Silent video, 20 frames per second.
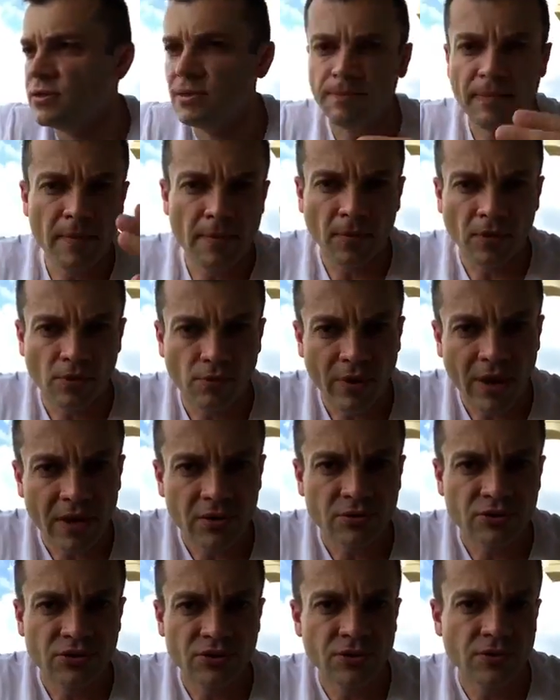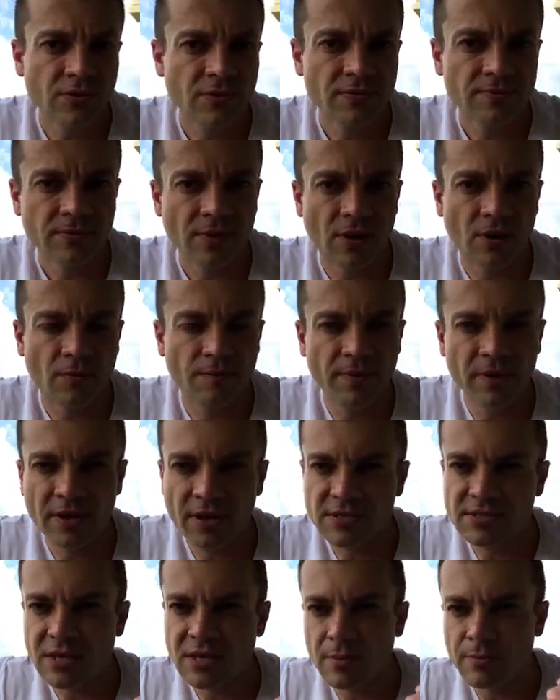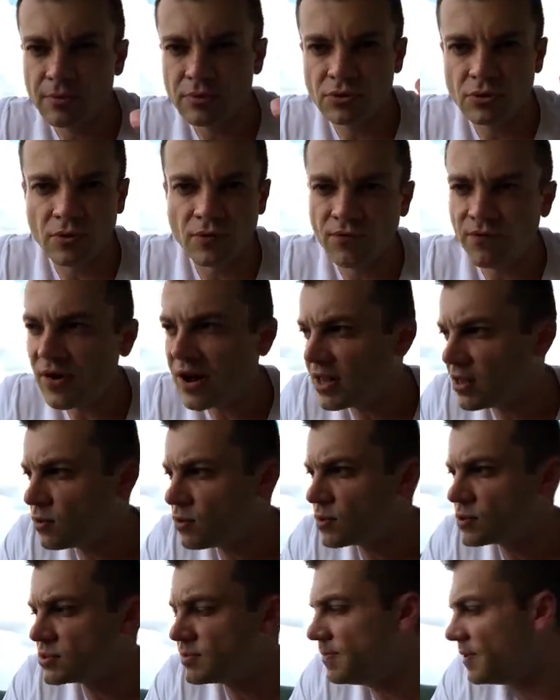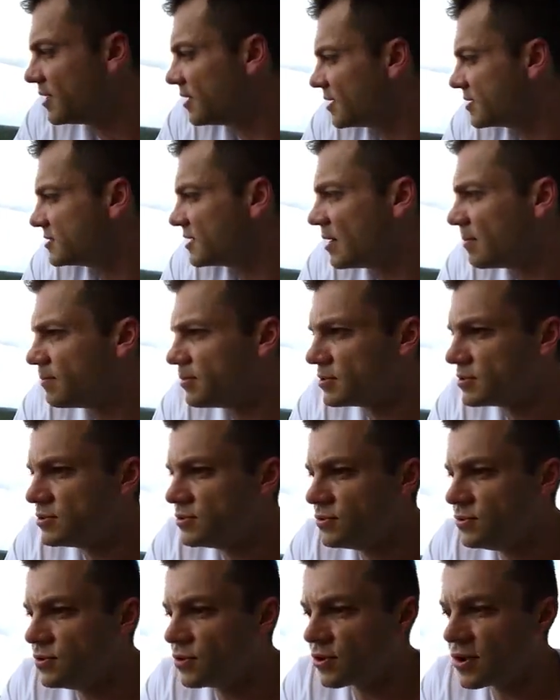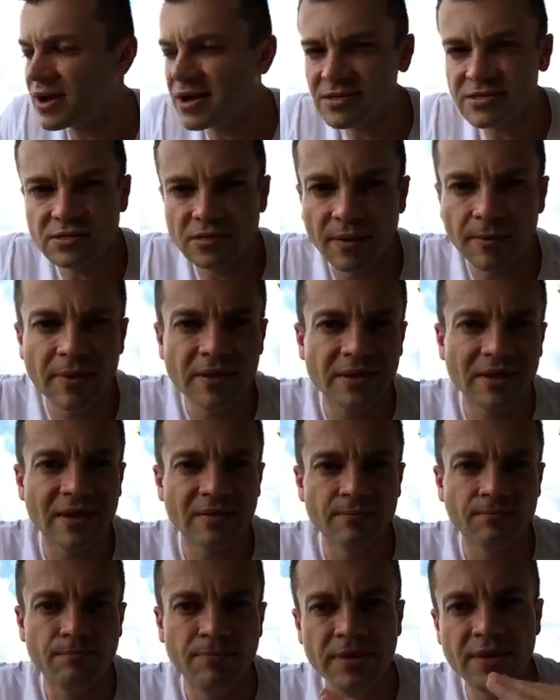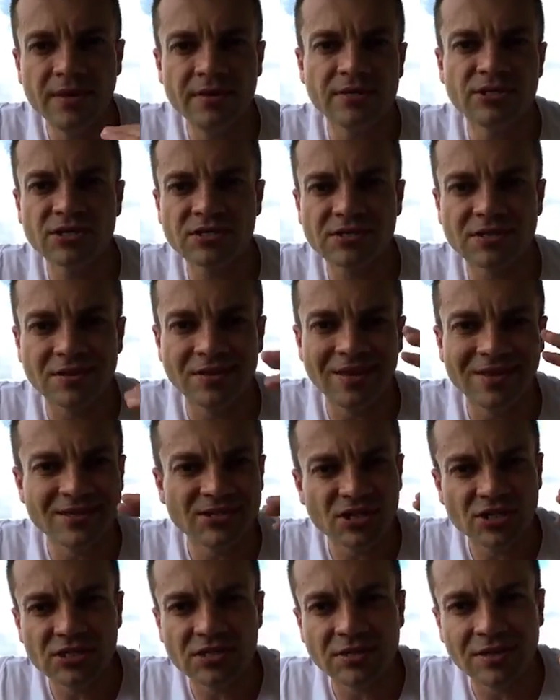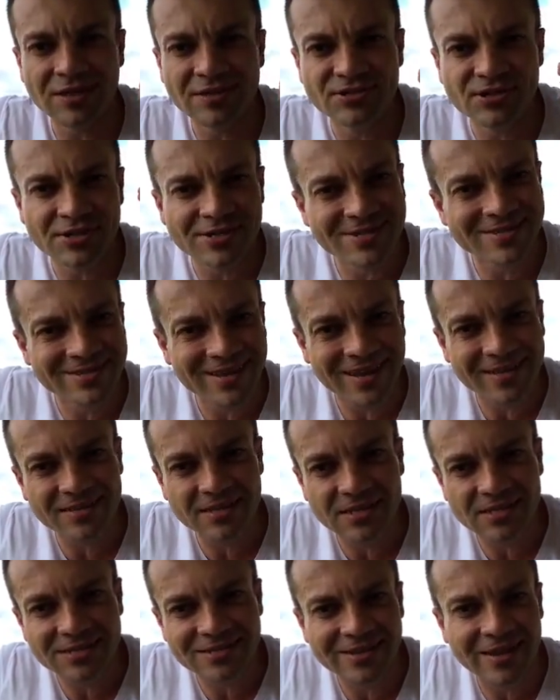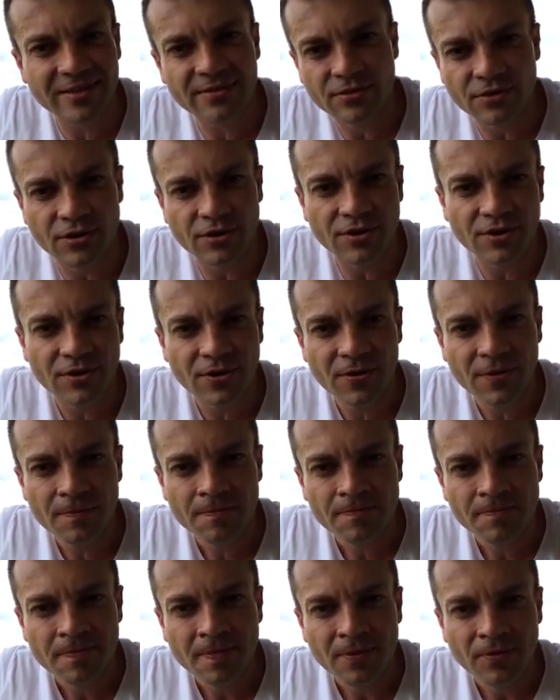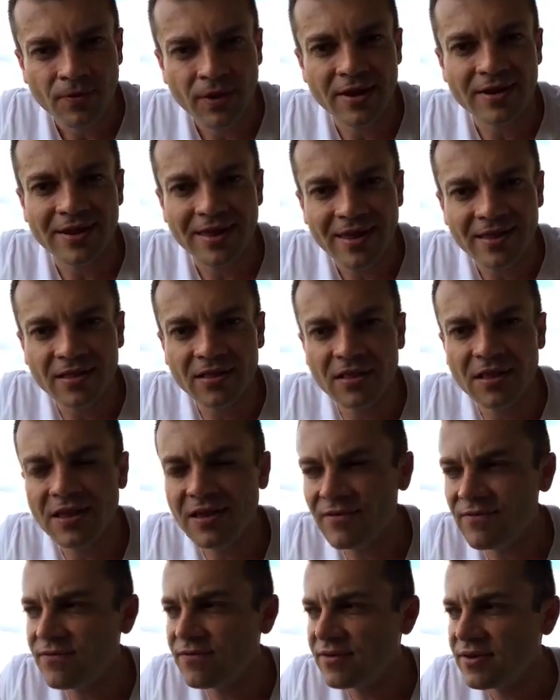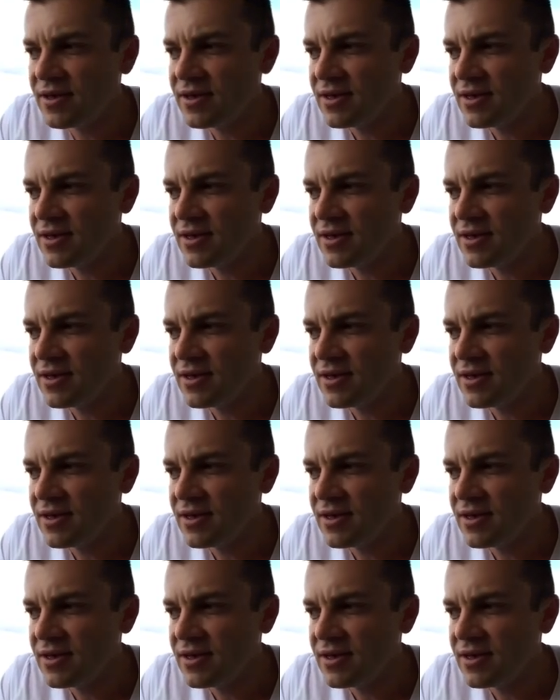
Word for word: the people around you, you know, be an example to your followers, be an example to your cust I mean, be just let's just let's just set the standard, right? And live